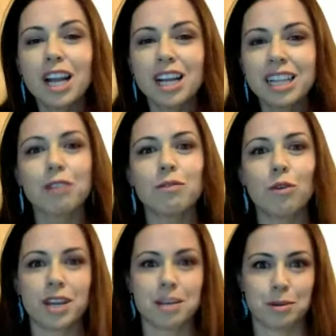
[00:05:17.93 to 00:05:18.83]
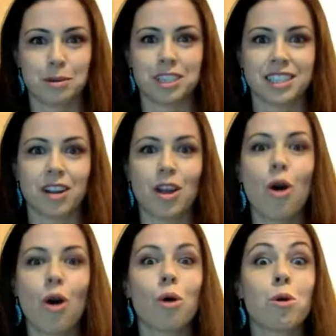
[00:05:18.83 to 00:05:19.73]
clairvoyant person
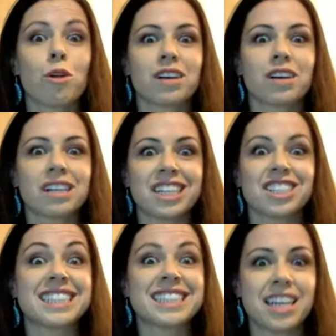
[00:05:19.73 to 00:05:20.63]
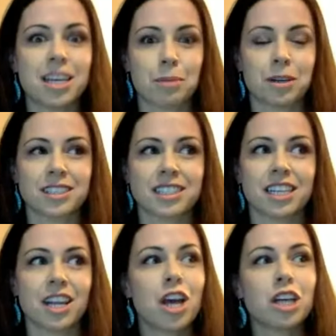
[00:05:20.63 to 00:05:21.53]
or more of a clear-seeing
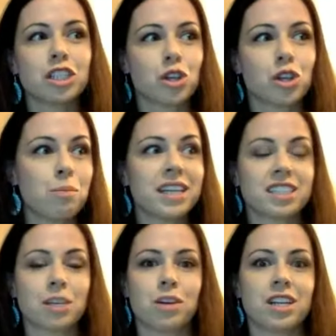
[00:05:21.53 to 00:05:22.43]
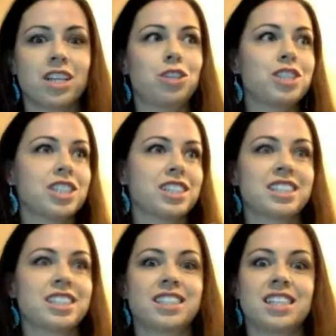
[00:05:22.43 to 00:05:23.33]
person. So you meet someone and you just
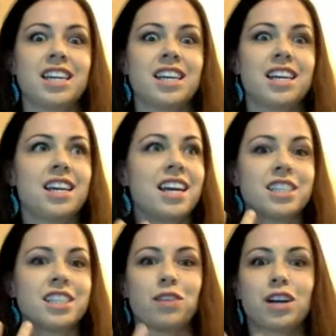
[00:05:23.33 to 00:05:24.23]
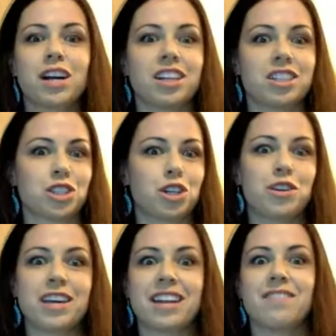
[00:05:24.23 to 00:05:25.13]
see different colors, or you
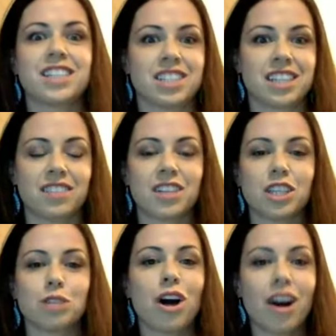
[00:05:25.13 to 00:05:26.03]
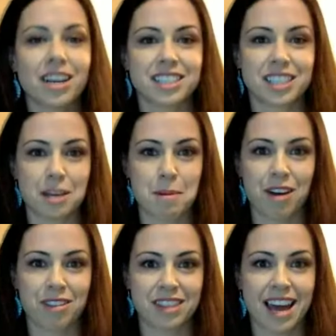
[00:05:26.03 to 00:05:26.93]
get a vision and then you talk to them
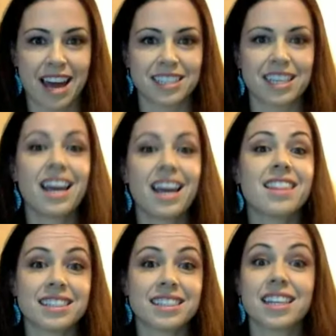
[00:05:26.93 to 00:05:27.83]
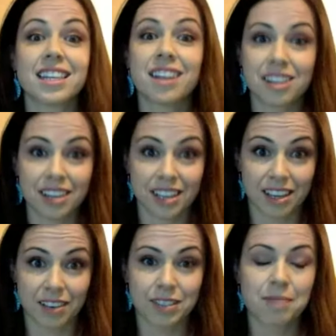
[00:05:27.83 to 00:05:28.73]
about that. That's another
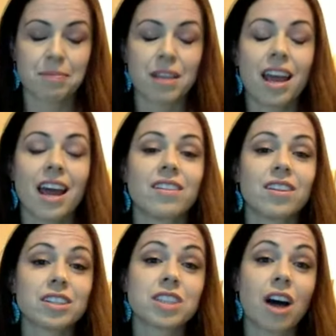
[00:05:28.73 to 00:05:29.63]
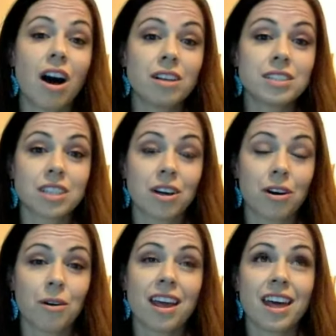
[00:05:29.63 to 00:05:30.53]
gift. And then there's
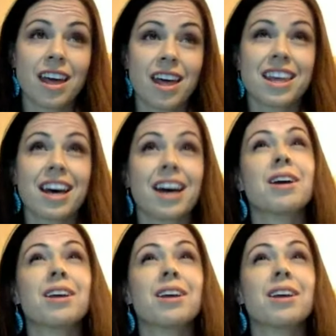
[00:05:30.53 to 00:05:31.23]
also the